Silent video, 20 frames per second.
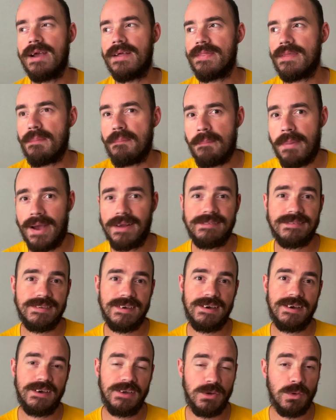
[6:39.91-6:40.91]
the
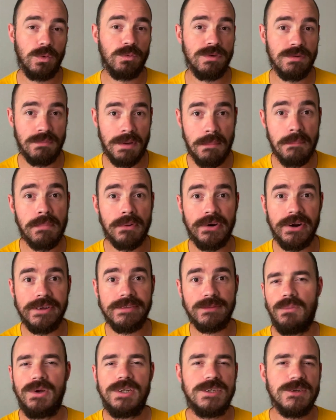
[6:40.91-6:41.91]
better you'll remember
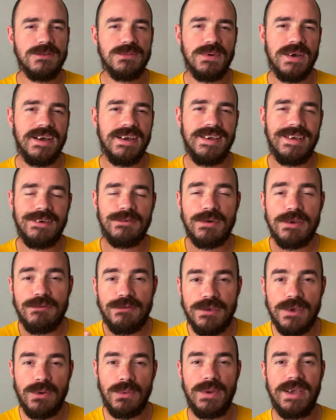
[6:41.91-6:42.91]
it, which is why
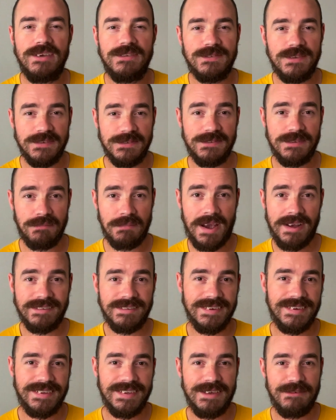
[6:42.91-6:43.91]
reviewing
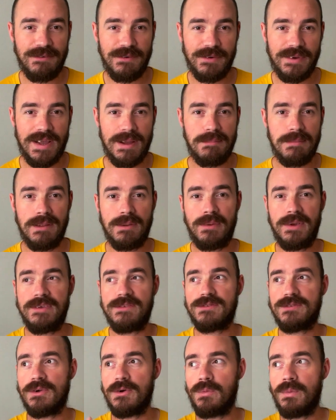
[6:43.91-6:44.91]
systematically vocabulary
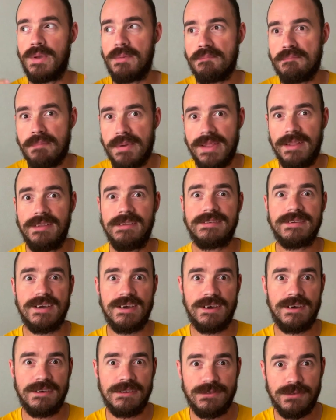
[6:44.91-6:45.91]
so we build
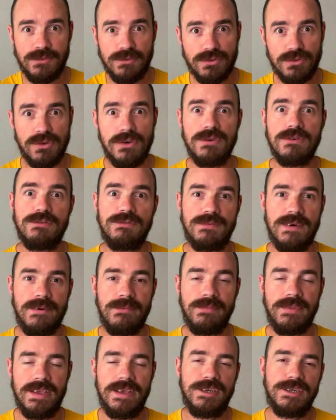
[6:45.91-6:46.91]
a strong
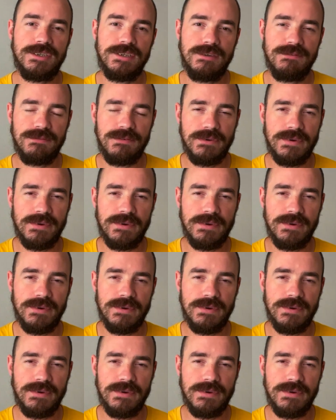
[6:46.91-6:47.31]
foundation of